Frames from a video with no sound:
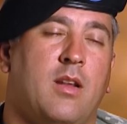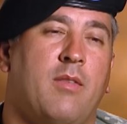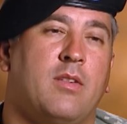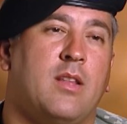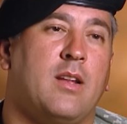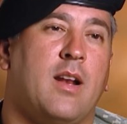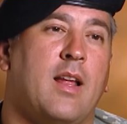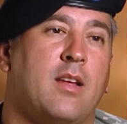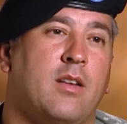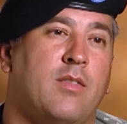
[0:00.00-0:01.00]
everything that
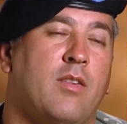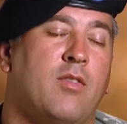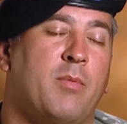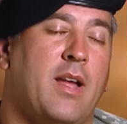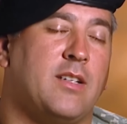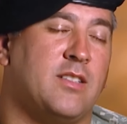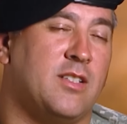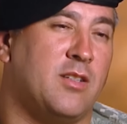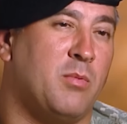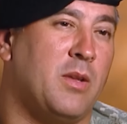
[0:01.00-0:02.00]
I could have ever
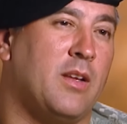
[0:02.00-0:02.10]
imagined it to be.